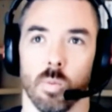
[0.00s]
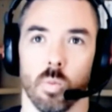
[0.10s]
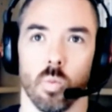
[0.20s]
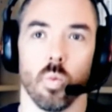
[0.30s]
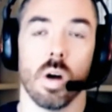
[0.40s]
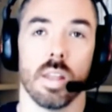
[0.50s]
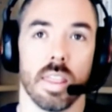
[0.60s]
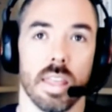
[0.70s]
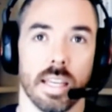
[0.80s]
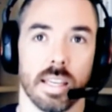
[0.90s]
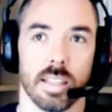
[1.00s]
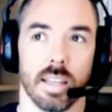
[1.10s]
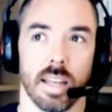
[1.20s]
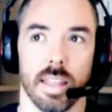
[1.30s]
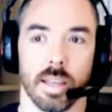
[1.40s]
One thing
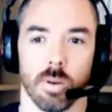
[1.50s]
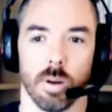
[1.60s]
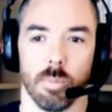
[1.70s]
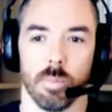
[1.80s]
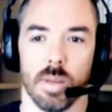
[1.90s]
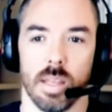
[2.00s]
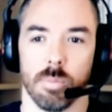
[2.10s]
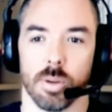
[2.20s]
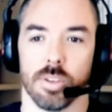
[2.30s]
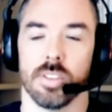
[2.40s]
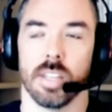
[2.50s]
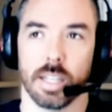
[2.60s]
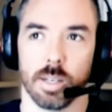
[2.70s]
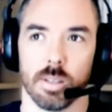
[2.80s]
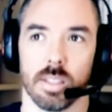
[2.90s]
that I think I'm
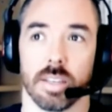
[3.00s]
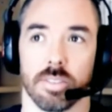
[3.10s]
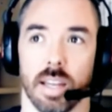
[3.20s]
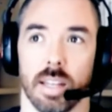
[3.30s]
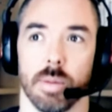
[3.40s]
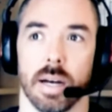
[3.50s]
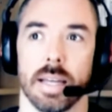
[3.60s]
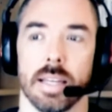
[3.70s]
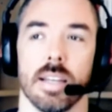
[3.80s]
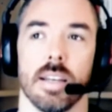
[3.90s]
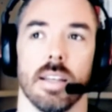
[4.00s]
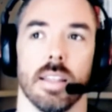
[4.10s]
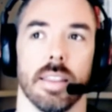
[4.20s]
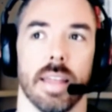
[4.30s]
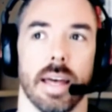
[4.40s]
particularly excited by
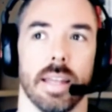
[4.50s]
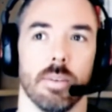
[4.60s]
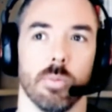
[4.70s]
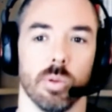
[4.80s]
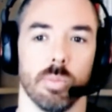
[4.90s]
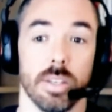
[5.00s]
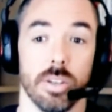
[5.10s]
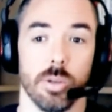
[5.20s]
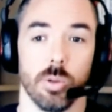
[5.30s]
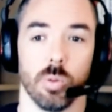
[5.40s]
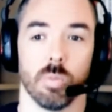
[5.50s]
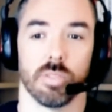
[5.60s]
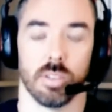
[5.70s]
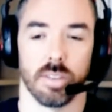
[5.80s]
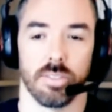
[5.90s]
that will be new
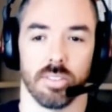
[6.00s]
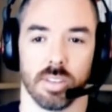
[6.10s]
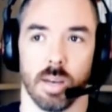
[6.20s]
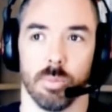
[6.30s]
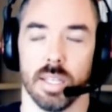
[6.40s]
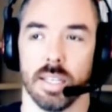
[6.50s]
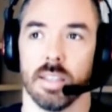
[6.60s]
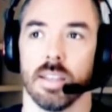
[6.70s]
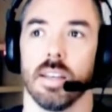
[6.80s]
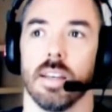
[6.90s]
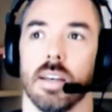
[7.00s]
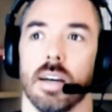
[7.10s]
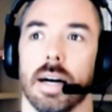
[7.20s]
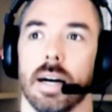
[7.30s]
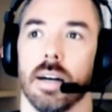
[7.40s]
for us as a company,
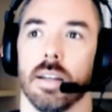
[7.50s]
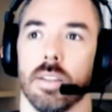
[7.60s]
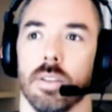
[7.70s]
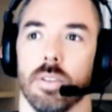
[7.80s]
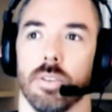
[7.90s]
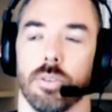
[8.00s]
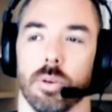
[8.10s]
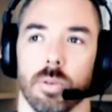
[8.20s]
there's sort